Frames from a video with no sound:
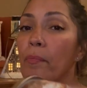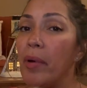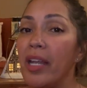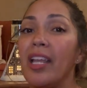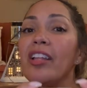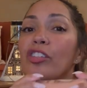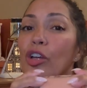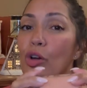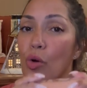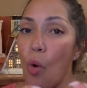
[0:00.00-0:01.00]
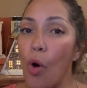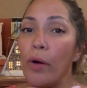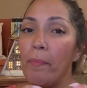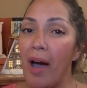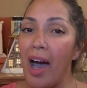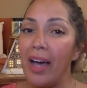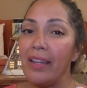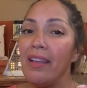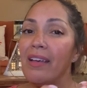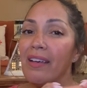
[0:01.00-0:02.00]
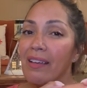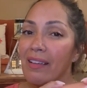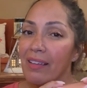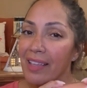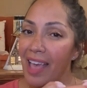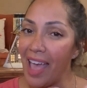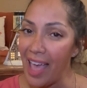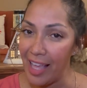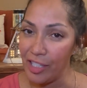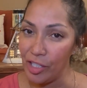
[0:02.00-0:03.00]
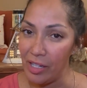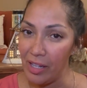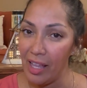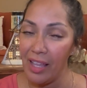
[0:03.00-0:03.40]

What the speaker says: but it's a gourmand candle.